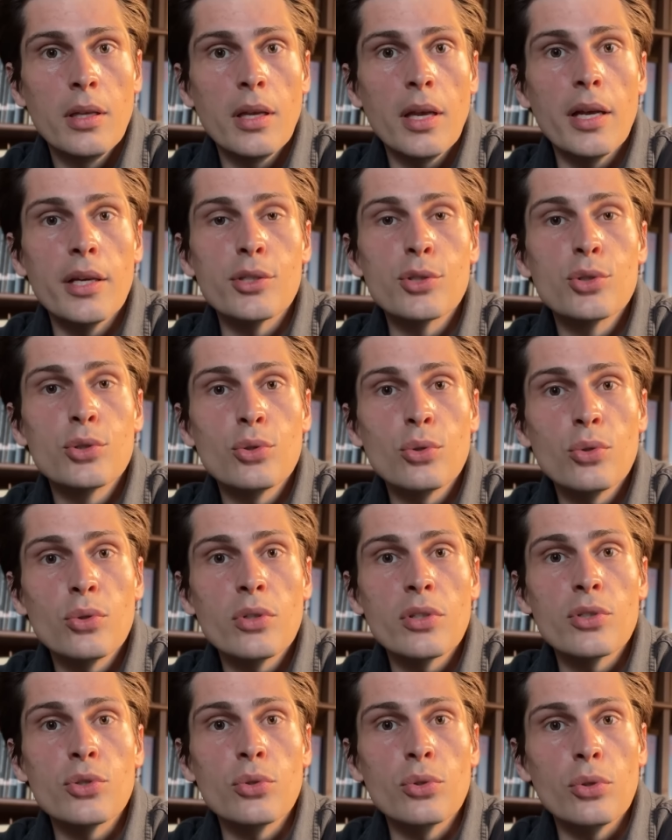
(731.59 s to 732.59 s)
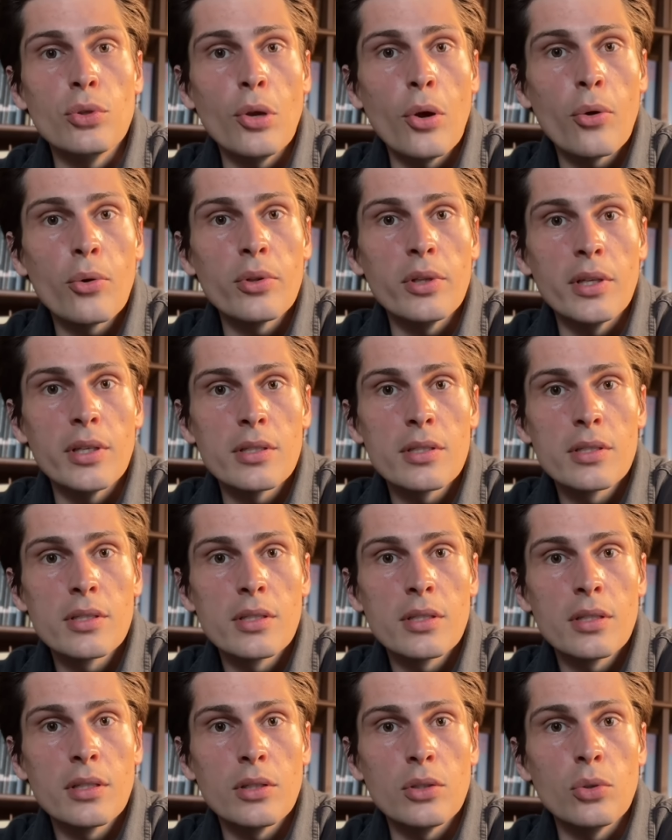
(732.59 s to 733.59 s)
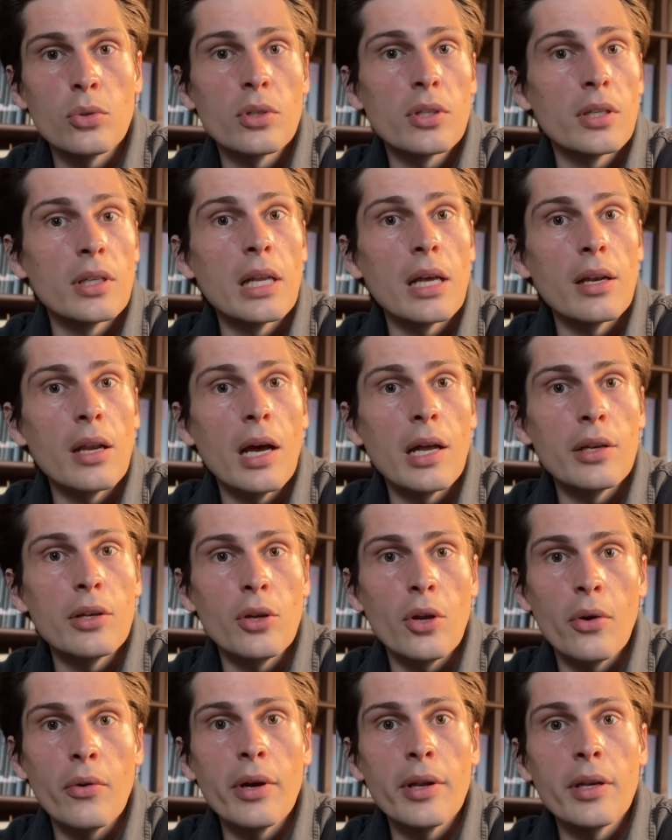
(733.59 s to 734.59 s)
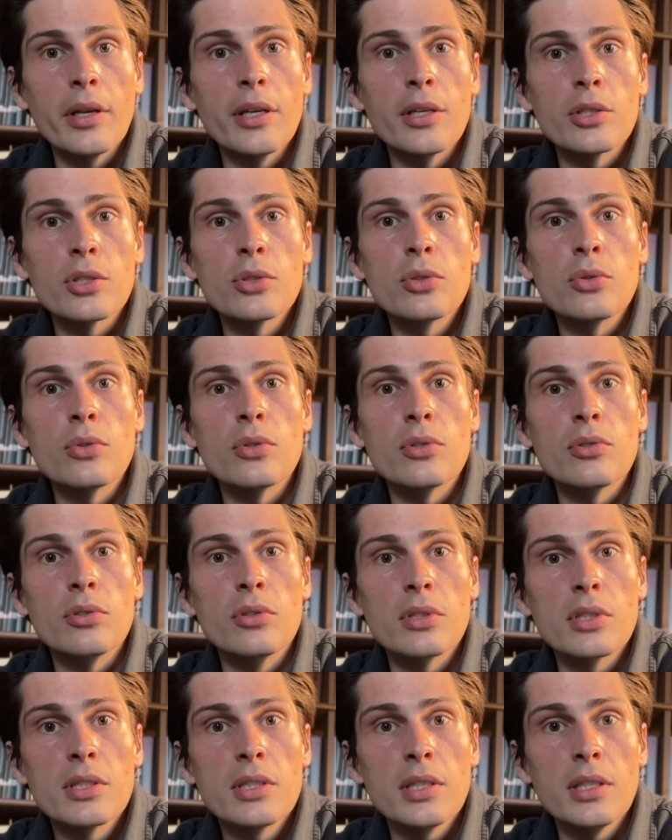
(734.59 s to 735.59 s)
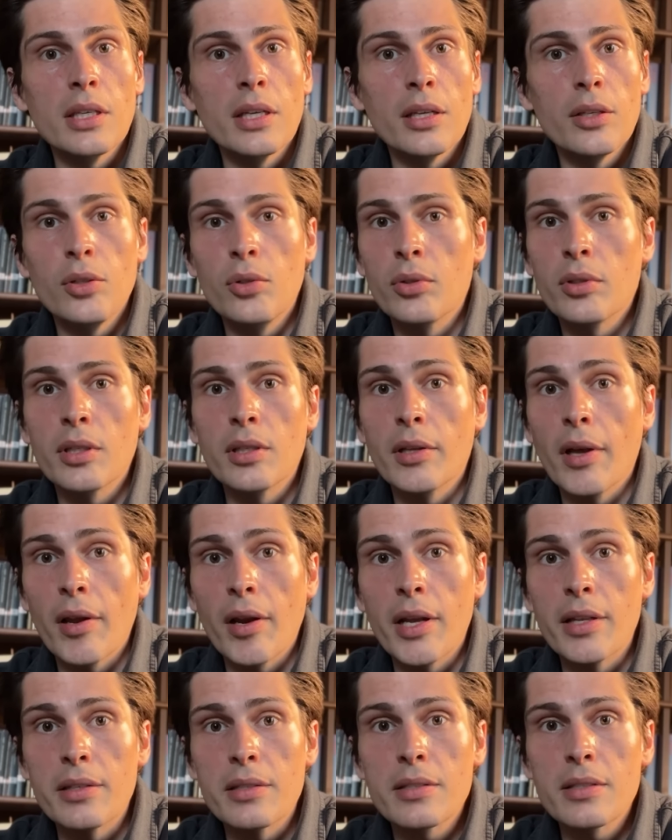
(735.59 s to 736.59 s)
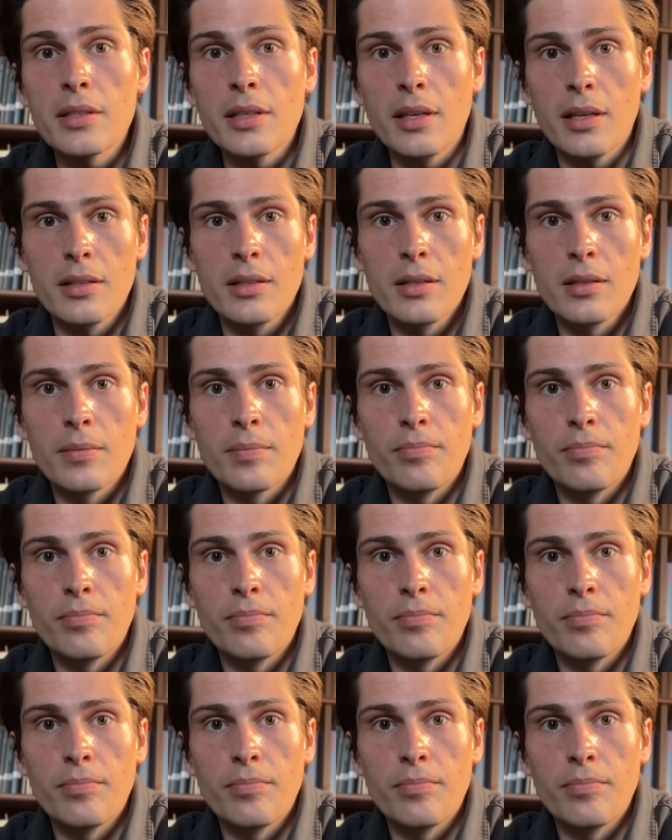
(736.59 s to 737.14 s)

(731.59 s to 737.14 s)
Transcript: As soon as you know this, you cannot unknow it. As soon as you see it, you cannot unsee it.